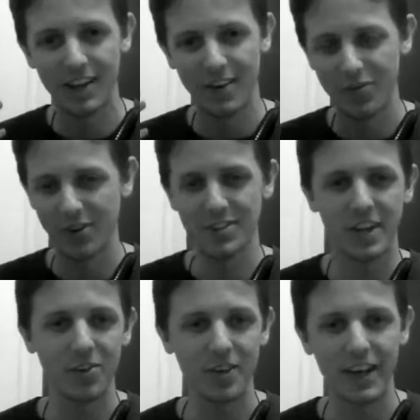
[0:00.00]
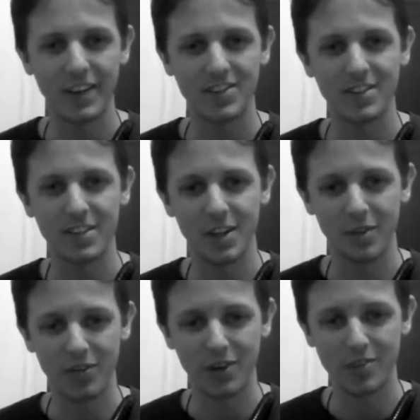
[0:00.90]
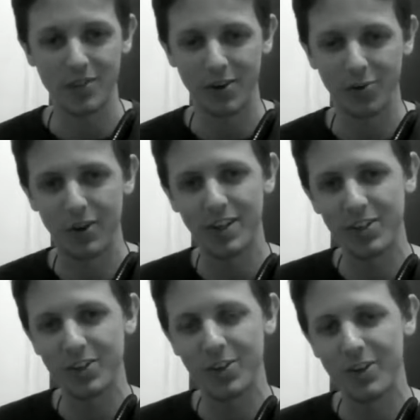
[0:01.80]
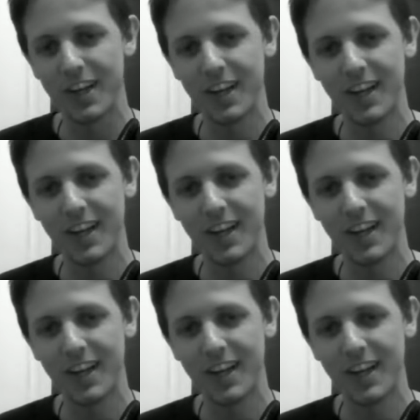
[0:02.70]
my first day of class, my freshman year, what do you do?